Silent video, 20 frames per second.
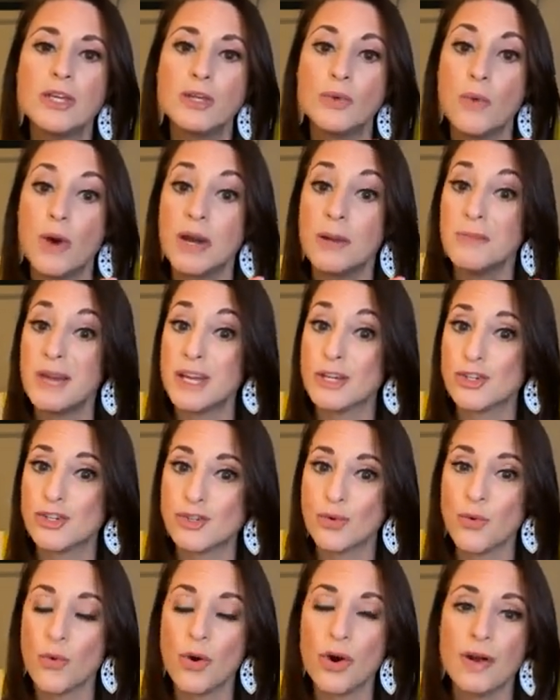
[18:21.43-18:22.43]
You want to make
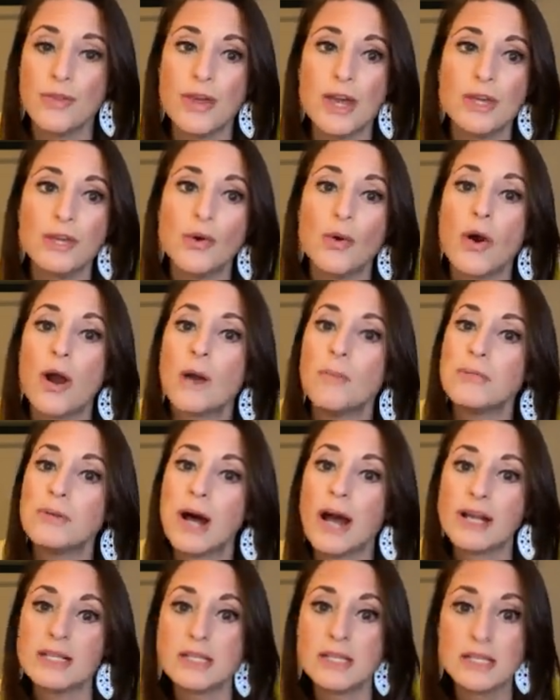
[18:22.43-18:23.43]
sure that you are
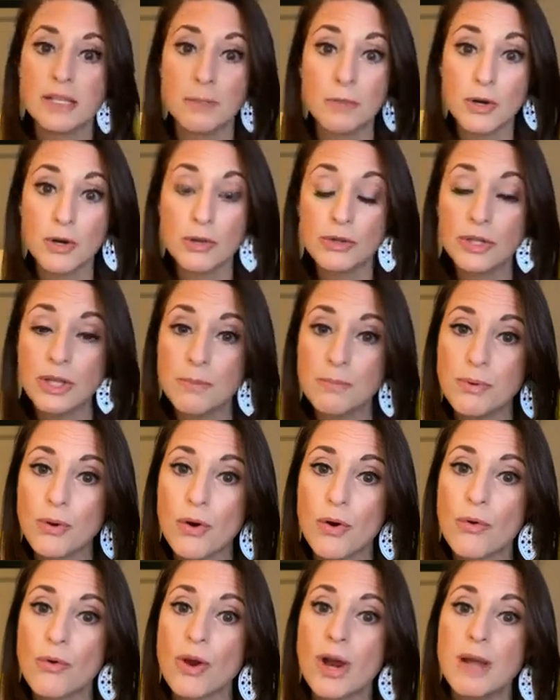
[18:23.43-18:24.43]
applying to some early
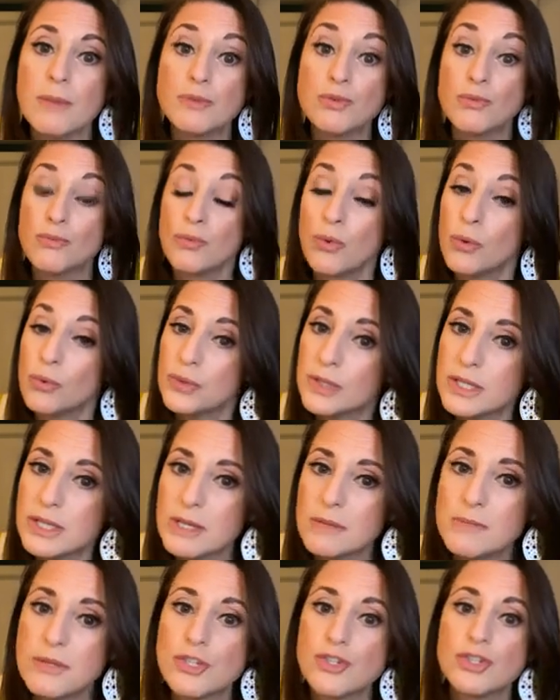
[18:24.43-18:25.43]
programs, rolling
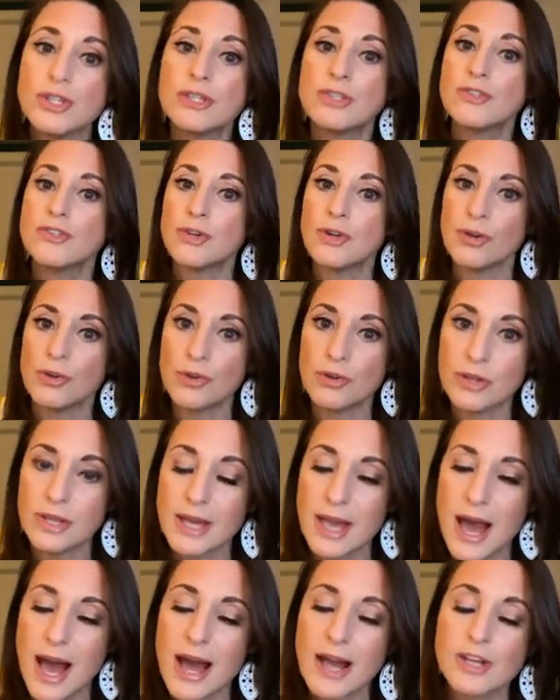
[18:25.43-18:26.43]
admissions,
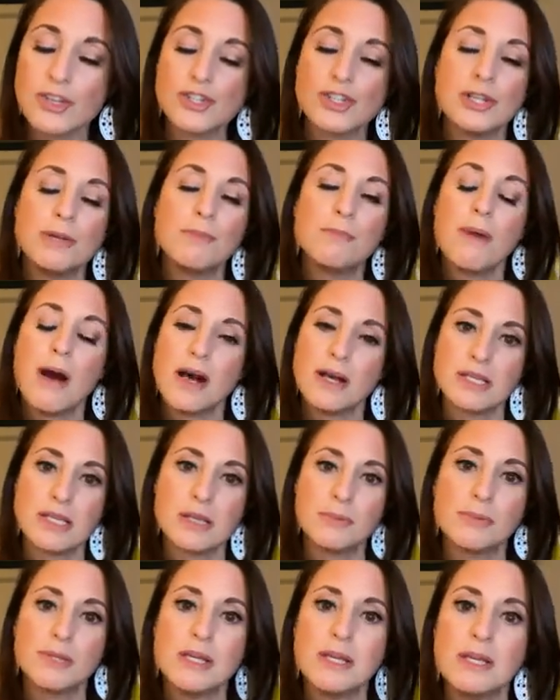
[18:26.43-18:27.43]
early action,
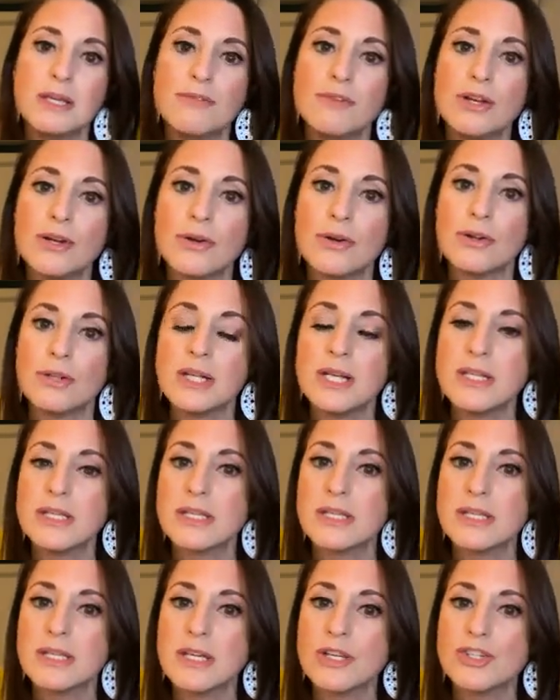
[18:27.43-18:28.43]
possibly even early
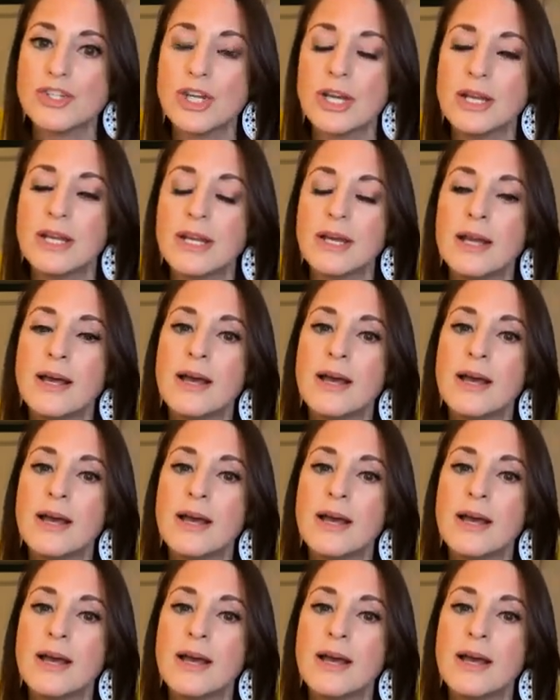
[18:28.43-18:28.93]
decision,